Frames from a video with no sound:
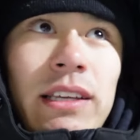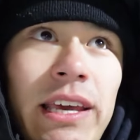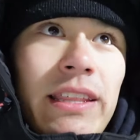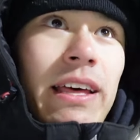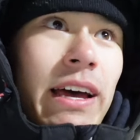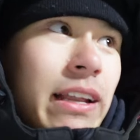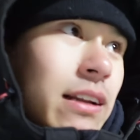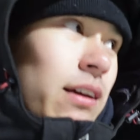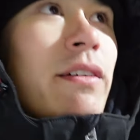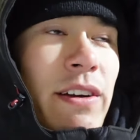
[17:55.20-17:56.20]
getting
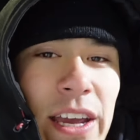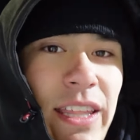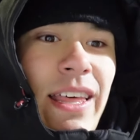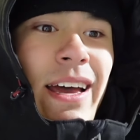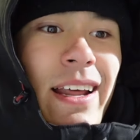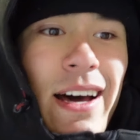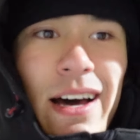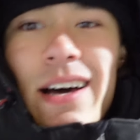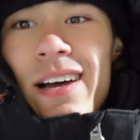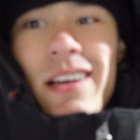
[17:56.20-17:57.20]
that, for getting that,
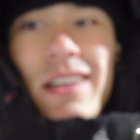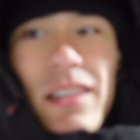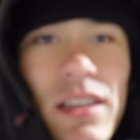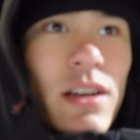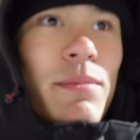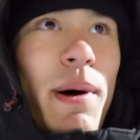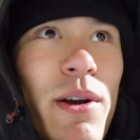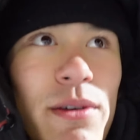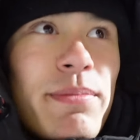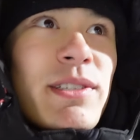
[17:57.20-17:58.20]
uh, you know,
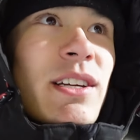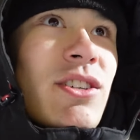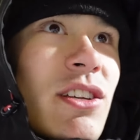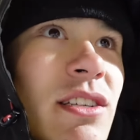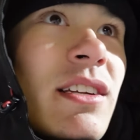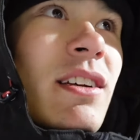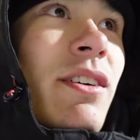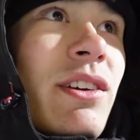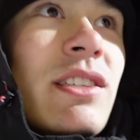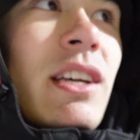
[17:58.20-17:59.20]
podium positions. That's
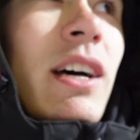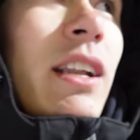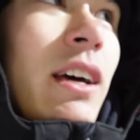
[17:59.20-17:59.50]
always good.